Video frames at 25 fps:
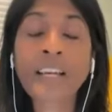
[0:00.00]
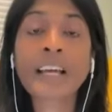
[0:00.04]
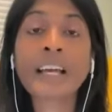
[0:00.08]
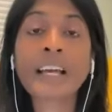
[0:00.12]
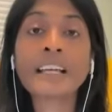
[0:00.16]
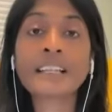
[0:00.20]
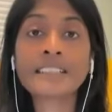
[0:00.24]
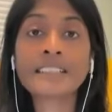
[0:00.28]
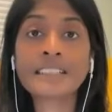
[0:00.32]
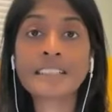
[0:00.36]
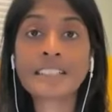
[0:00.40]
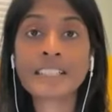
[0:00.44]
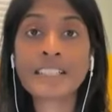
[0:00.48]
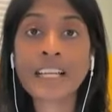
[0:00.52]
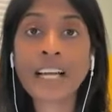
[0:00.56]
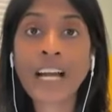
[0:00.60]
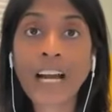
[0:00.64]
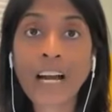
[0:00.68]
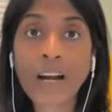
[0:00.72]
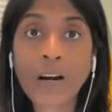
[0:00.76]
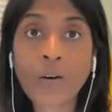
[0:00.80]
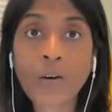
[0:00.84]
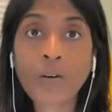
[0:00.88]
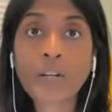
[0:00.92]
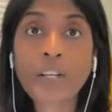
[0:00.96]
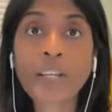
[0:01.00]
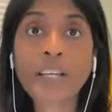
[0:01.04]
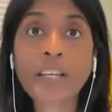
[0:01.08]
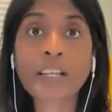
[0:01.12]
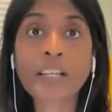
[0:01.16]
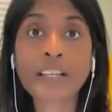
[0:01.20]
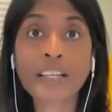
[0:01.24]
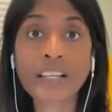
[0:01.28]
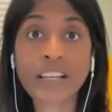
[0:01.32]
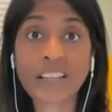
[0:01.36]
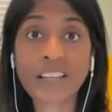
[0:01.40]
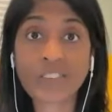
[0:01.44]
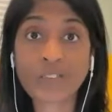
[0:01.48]
and see how he
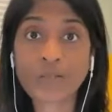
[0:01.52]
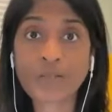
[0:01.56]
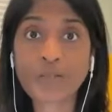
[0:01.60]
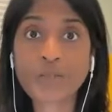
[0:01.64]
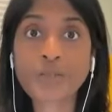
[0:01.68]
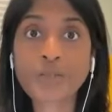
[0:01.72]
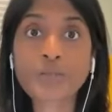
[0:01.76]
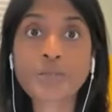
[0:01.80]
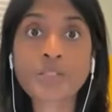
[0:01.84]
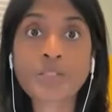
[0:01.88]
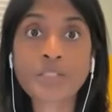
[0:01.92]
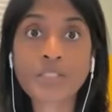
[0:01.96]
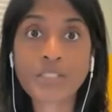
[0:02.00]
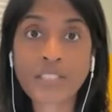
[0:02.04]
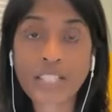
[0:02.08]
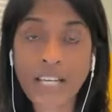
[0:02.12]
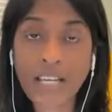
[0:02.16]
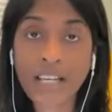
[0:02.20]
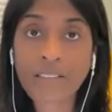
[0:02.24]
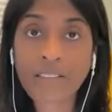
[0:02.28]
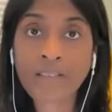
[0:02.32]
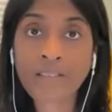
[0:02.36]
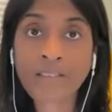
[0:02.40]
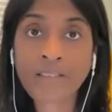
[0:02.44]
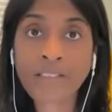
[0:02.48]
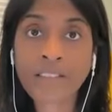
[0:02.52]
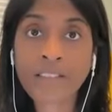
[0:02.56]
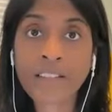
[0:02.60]
can get through today.